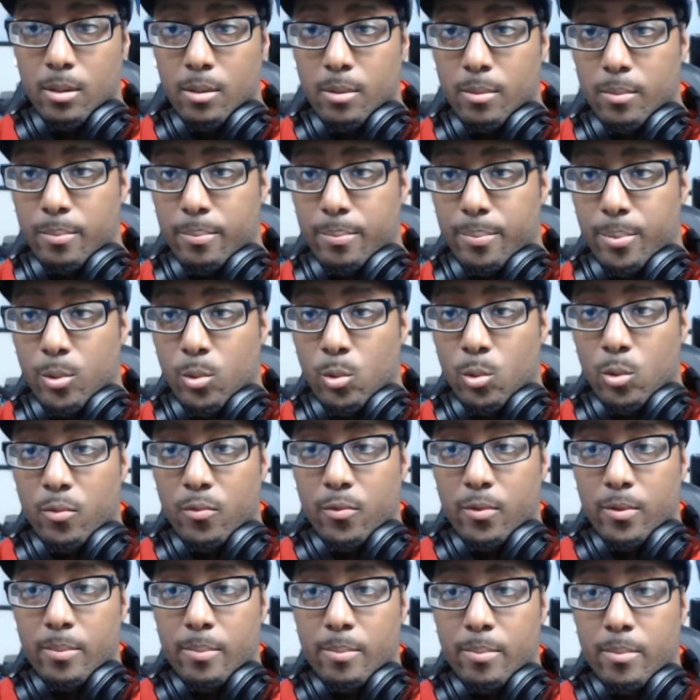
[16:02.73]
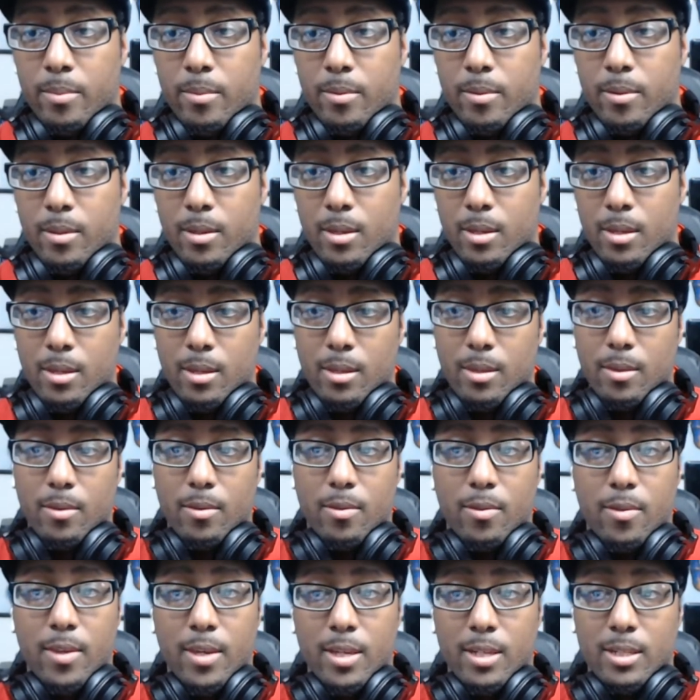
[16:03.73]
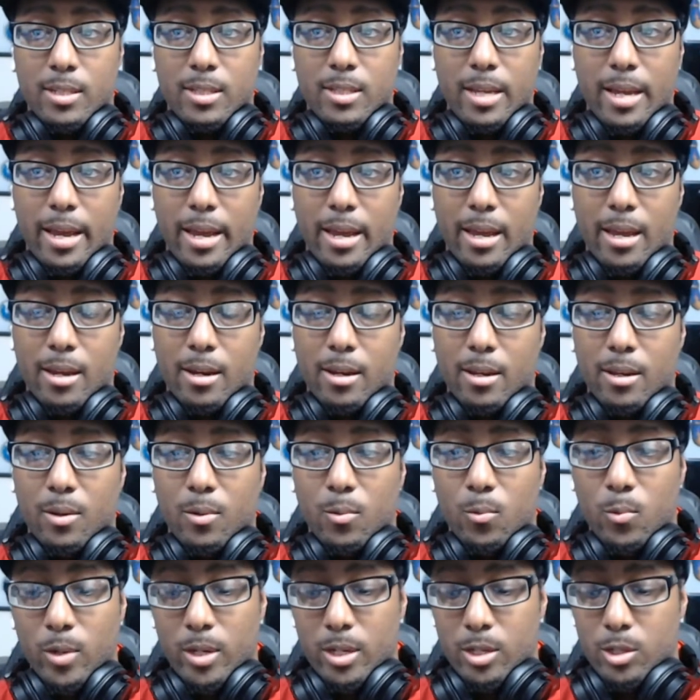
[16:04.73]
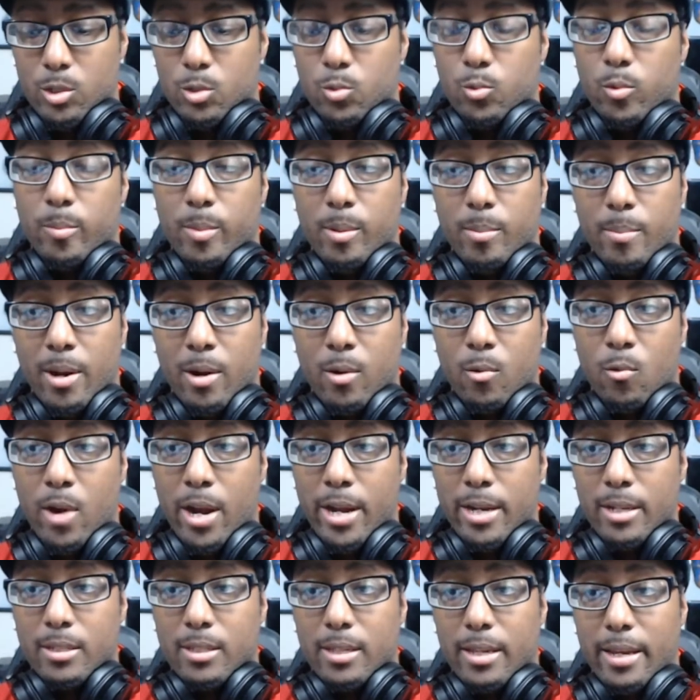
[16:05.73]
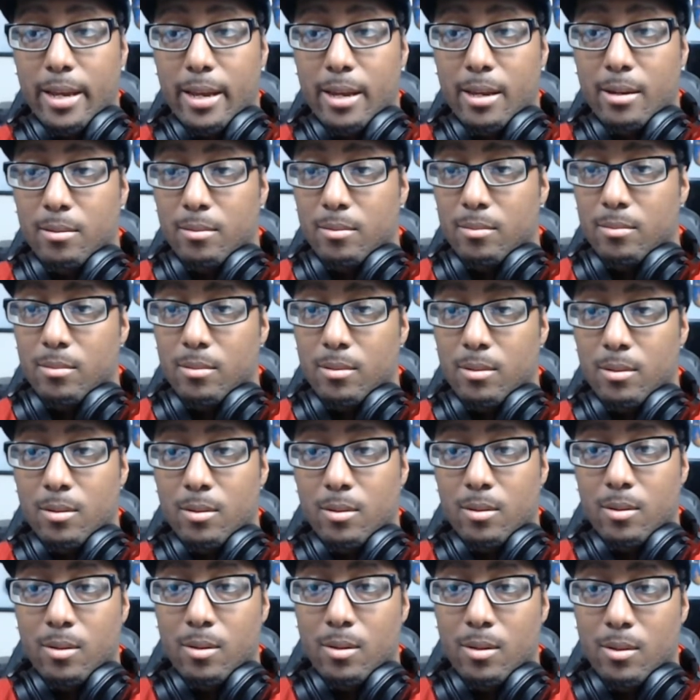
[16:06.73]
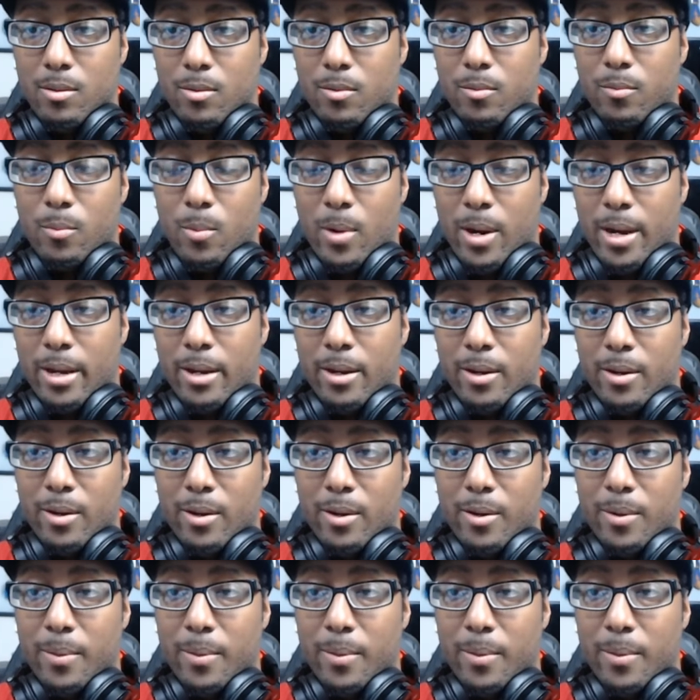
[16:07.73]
pull from this side, in which would be my right side right here,